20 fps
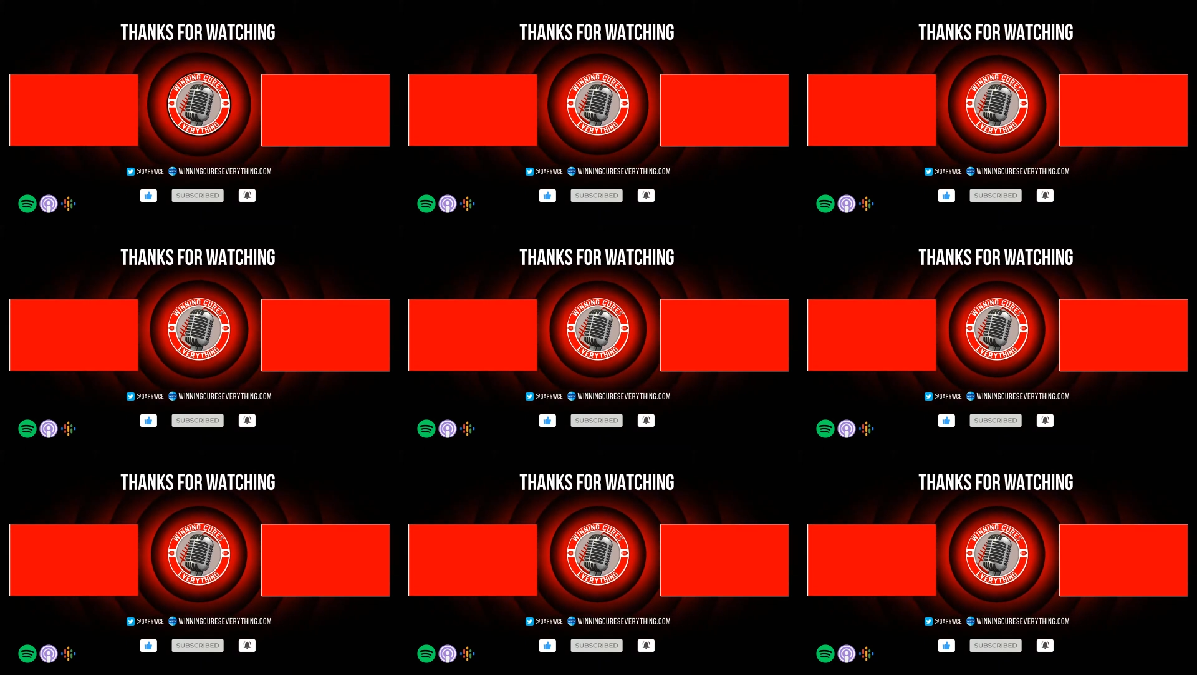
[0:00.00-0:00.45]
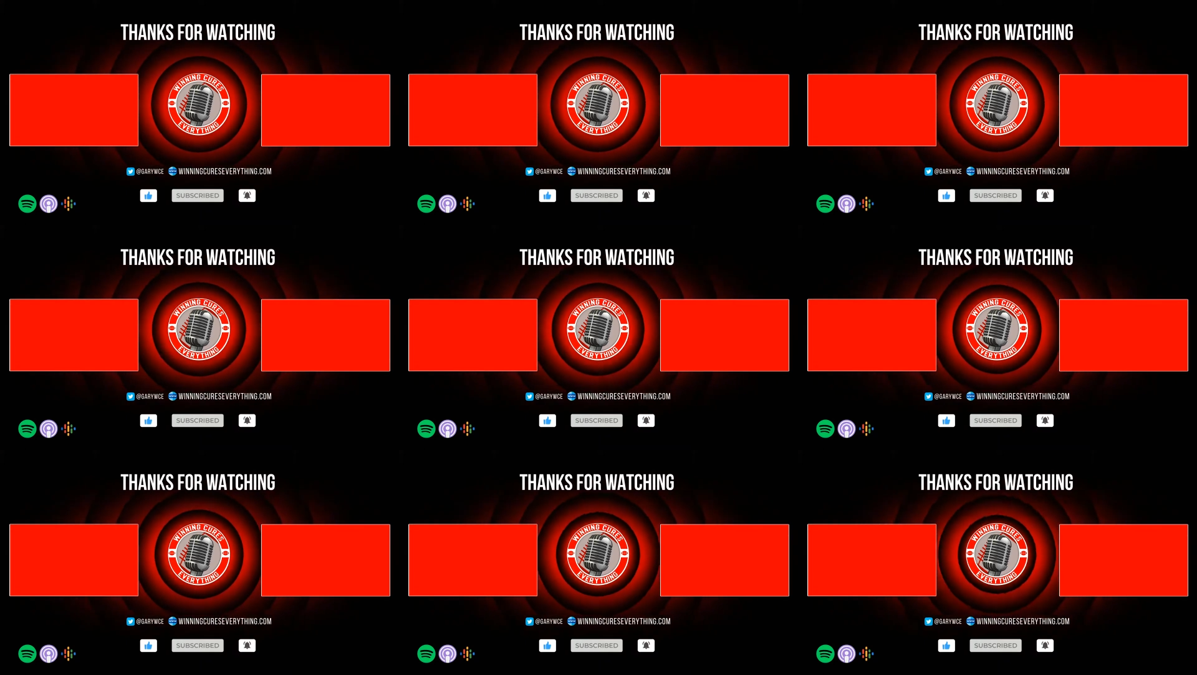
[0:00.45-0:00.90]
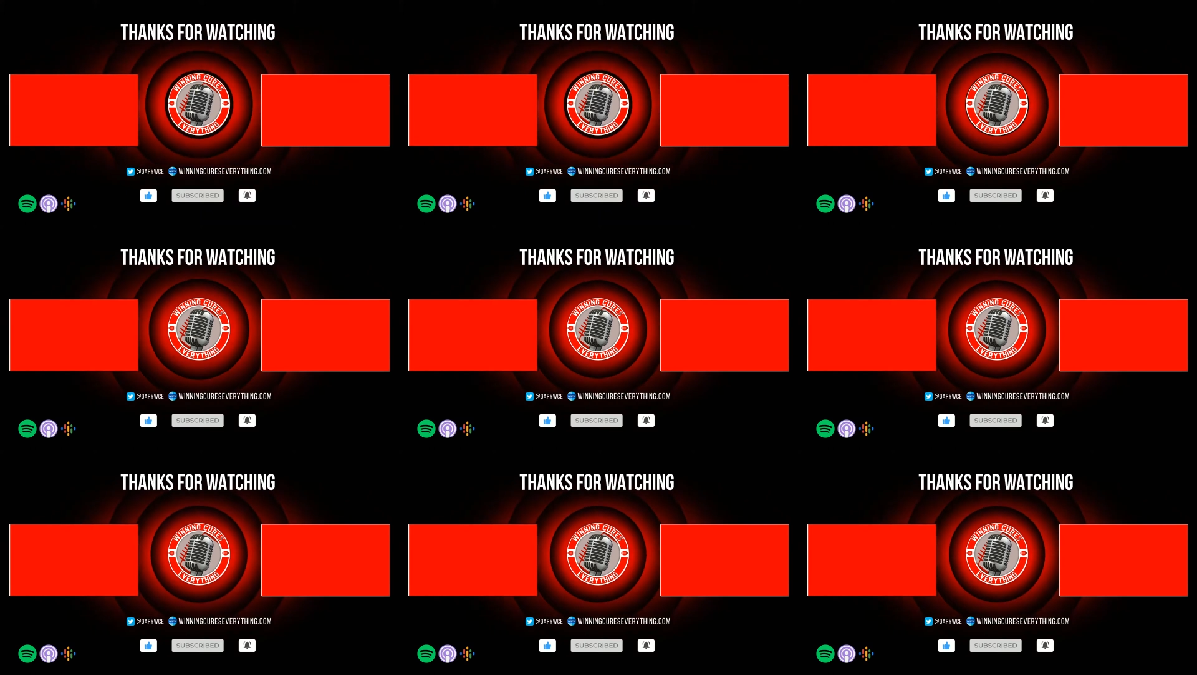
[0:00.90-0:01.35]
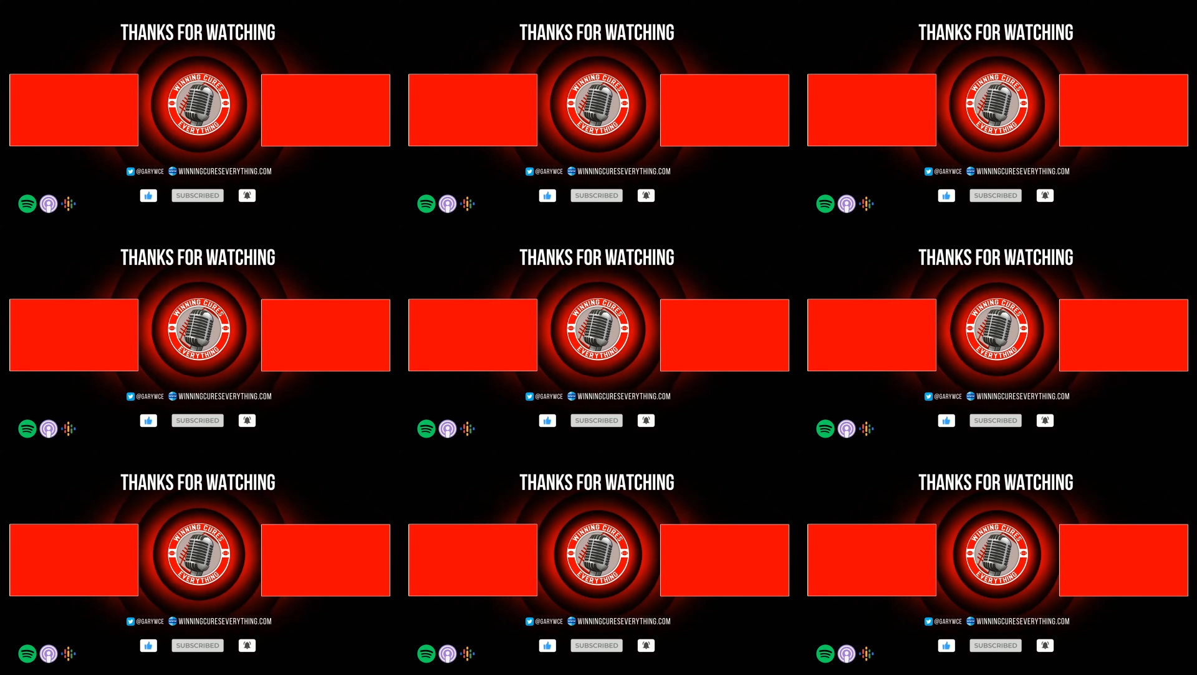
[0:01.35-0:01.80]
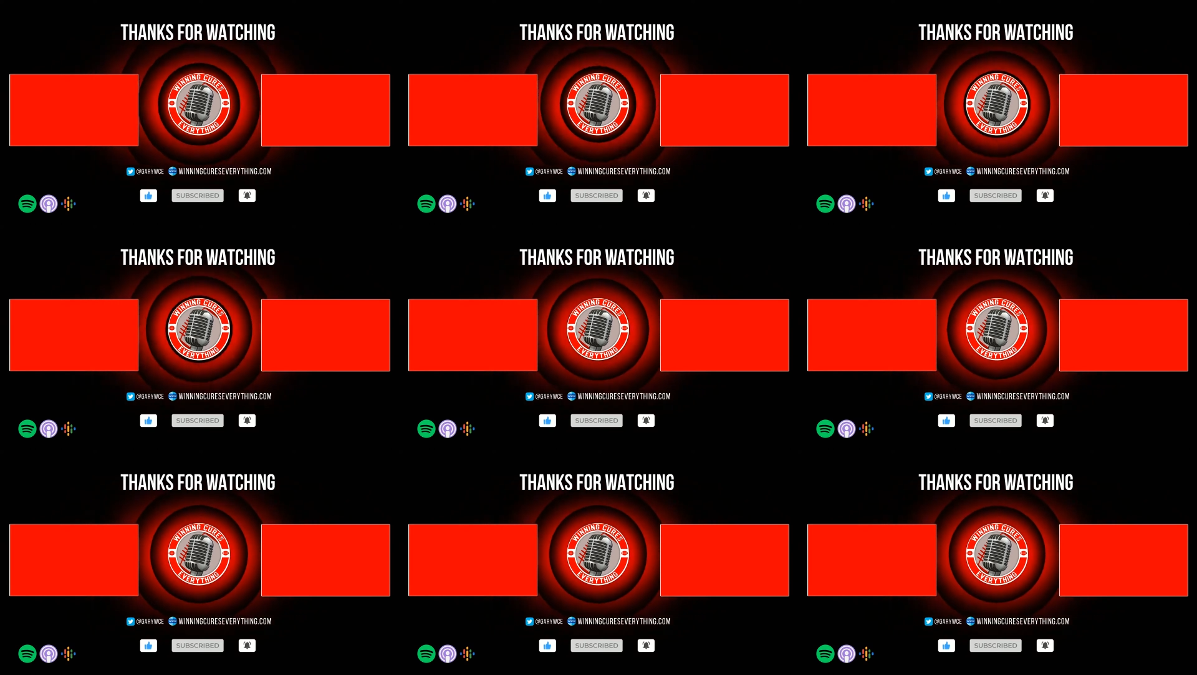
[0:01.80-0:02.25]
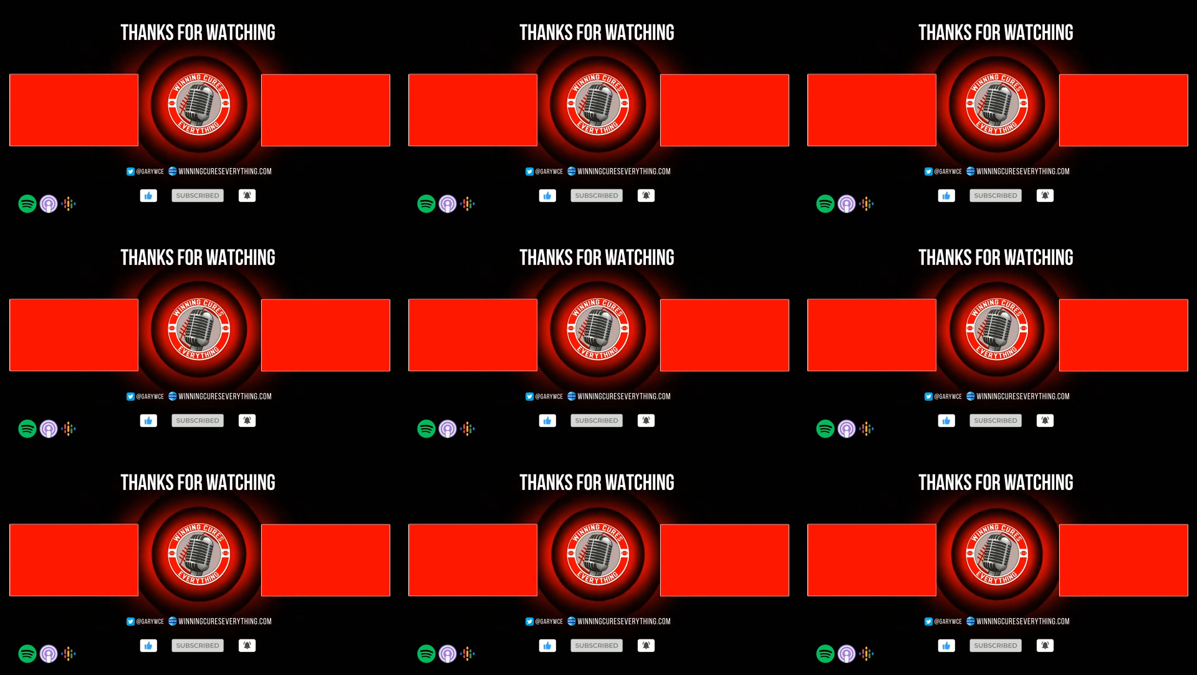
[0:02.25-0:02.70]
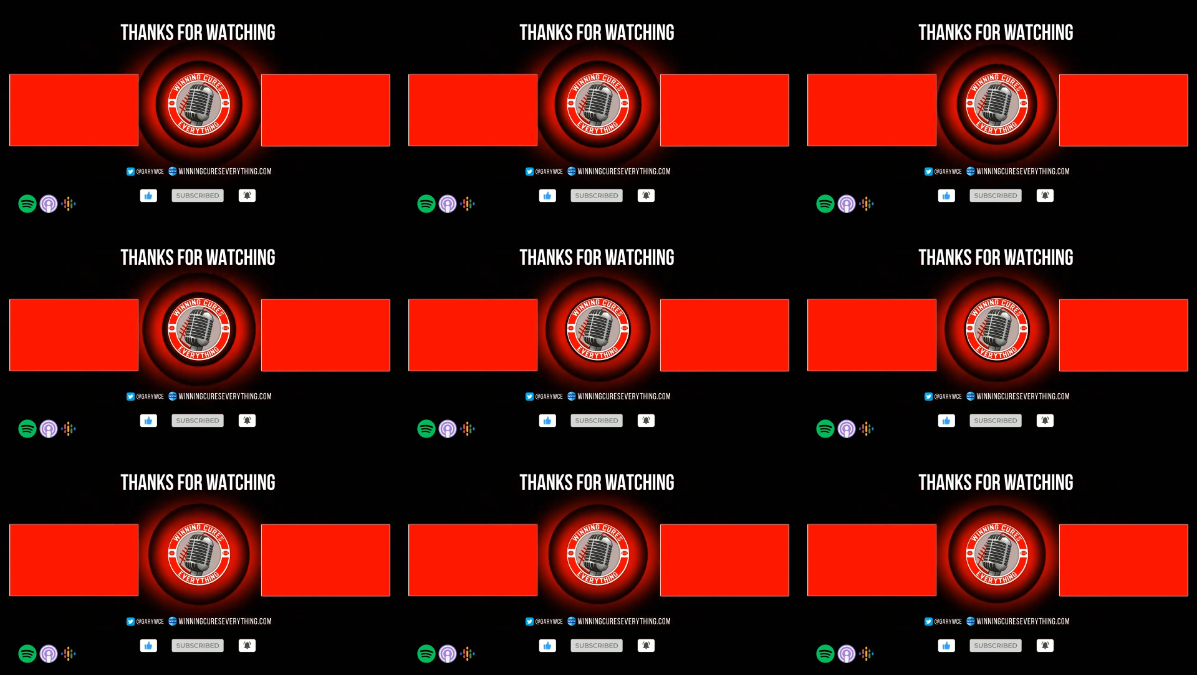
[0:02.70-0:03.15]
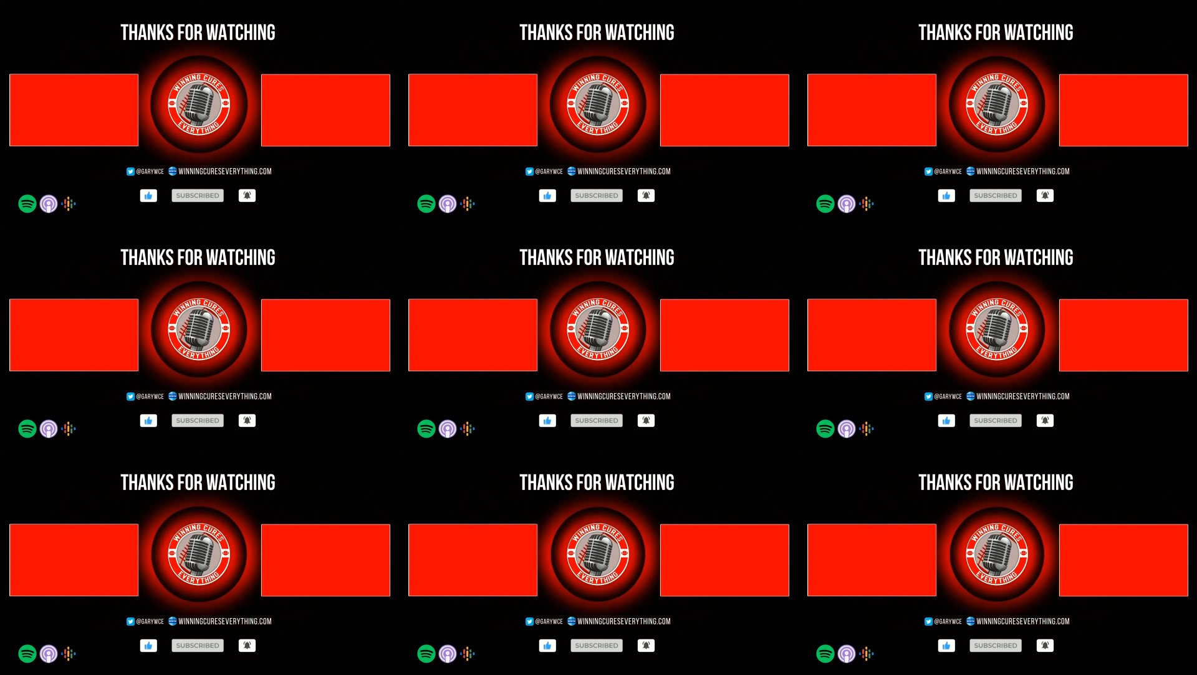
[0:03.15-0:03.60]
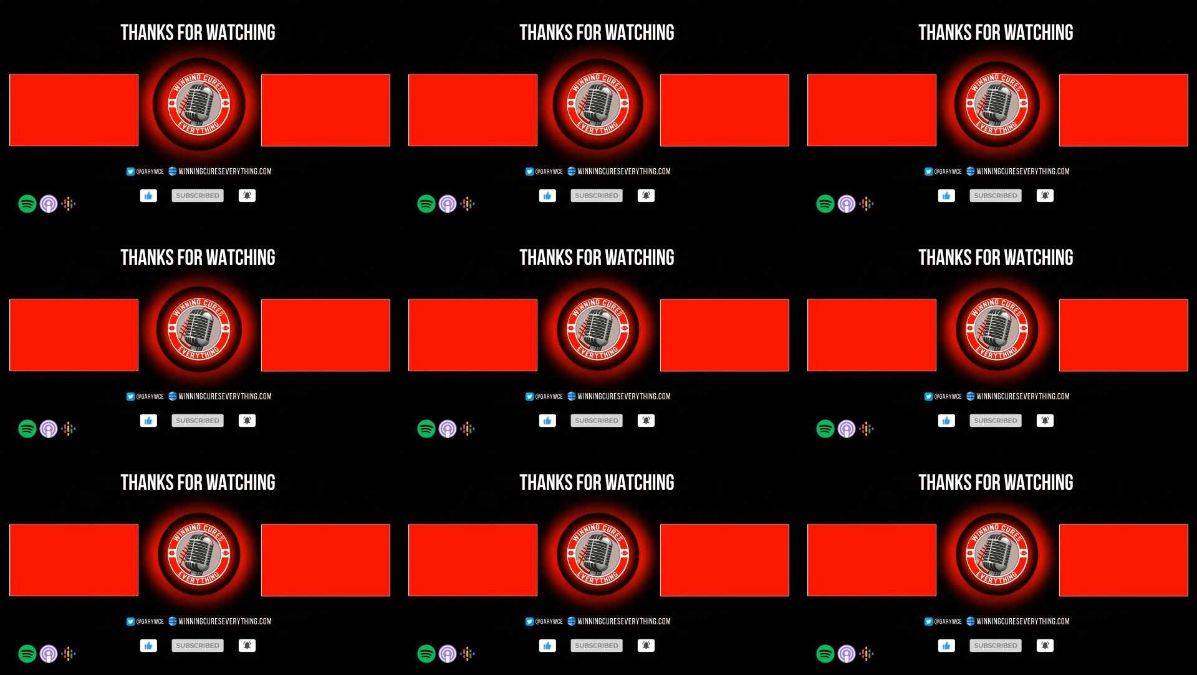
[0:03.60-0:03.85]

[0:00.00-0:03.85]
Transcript: Nobody's mouth can be seen.